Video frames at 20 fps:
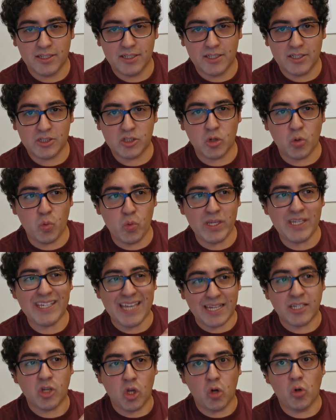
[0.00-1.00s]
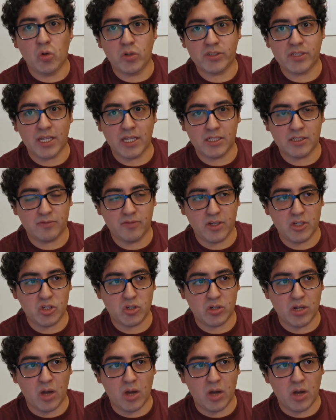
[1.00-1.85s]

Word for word: So we can call science fiction